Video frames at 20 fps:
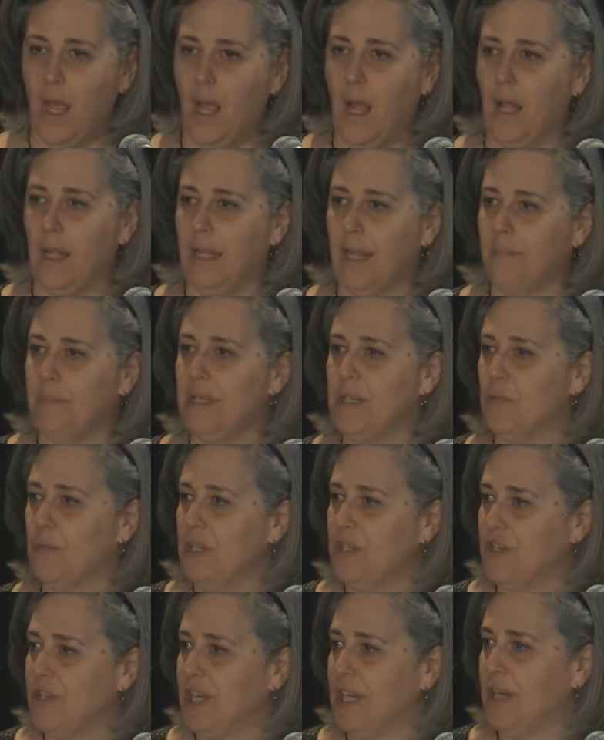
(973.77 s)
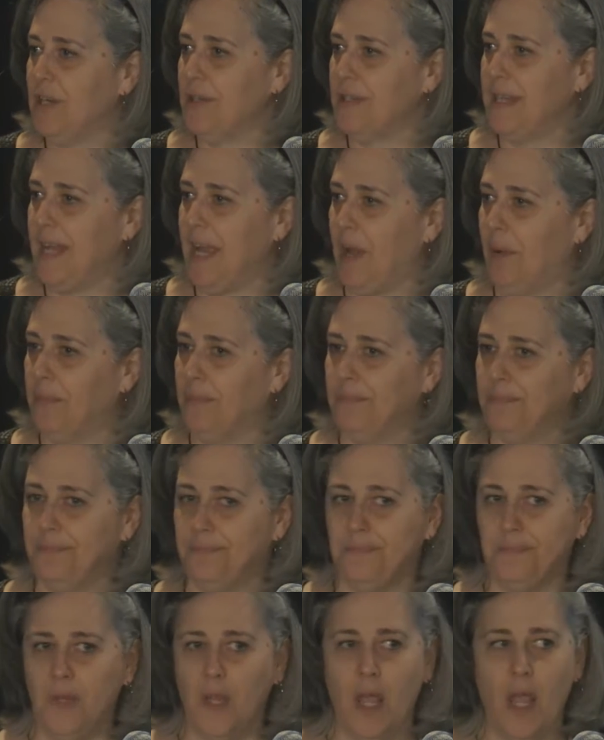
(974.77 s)
Let me switch gears now.
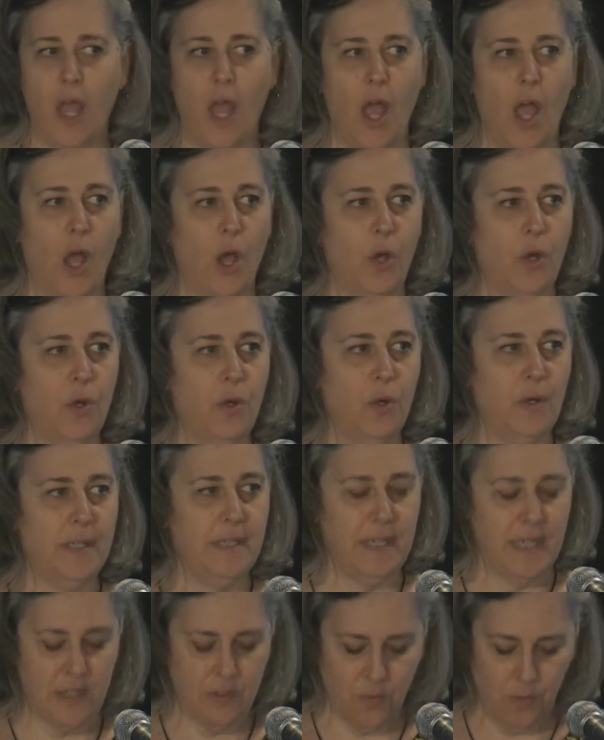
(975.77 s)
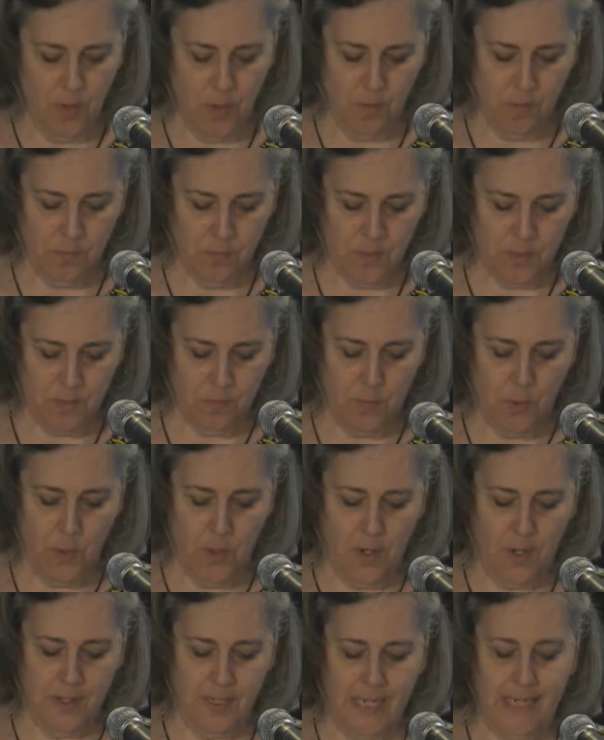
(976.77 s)
Who in this room was
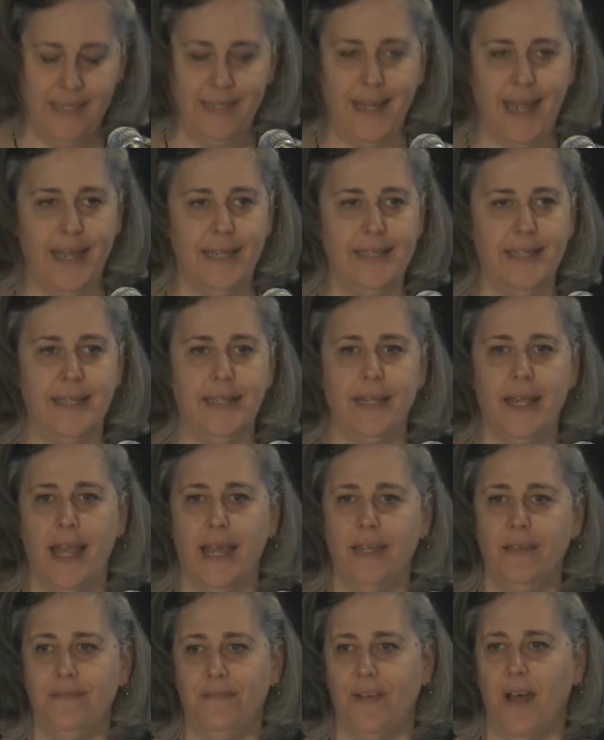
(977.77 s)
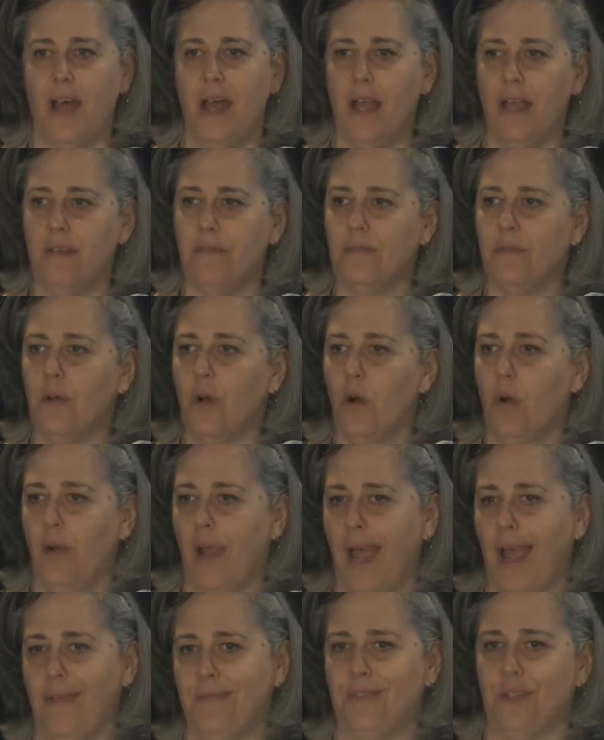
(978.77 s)
born in 1995 or
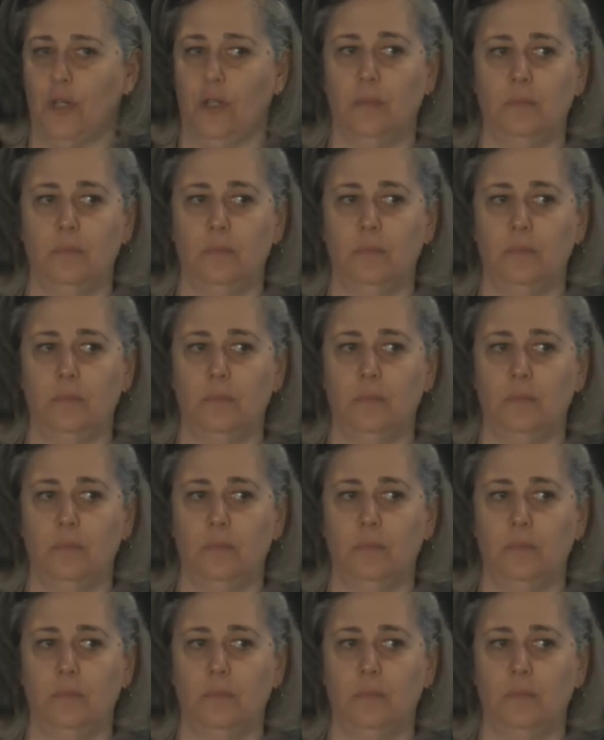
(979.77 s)
after?